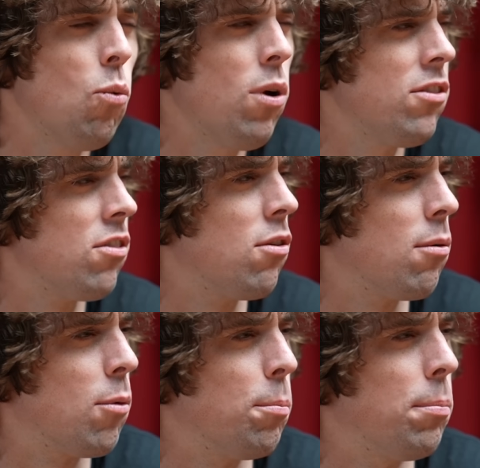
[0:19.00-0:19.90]
What is a
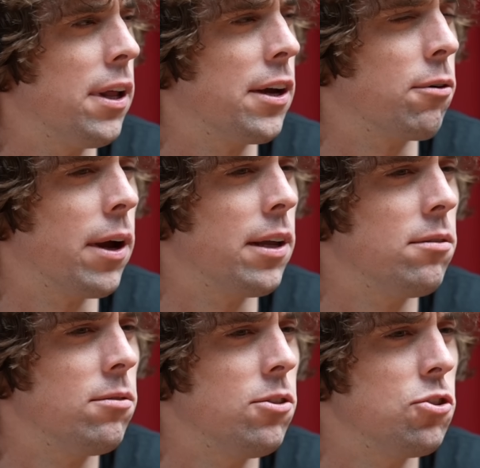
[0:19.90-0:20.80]
normal blink rate
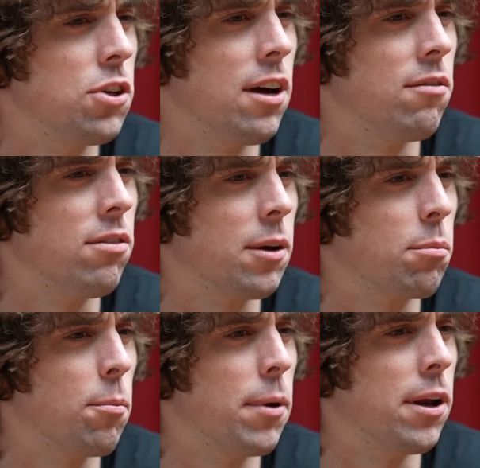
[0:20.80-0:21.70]
you should have, like,
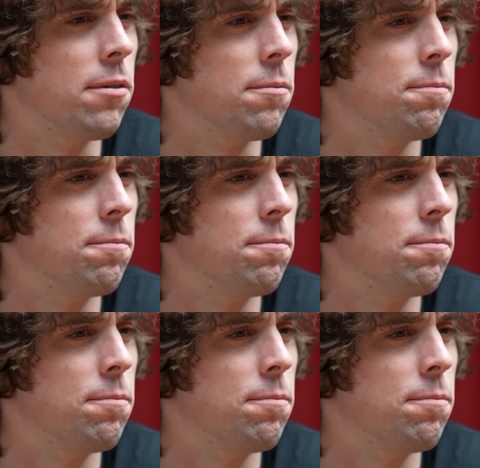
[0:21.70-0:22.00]
per minute?